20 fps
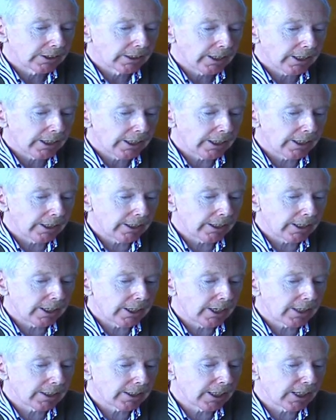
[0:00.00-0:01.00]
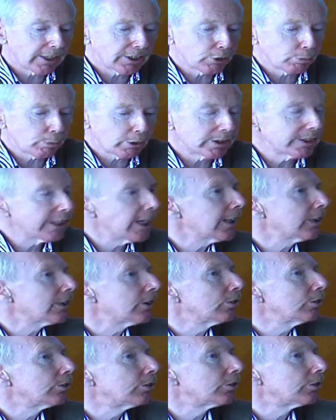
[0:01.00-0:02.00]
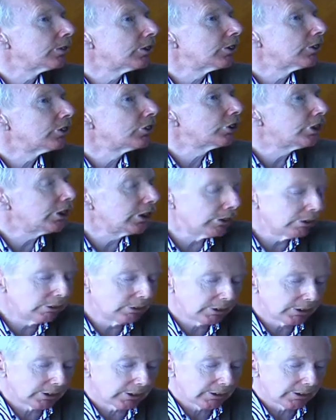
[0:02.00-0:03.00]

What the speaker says: as a protective shield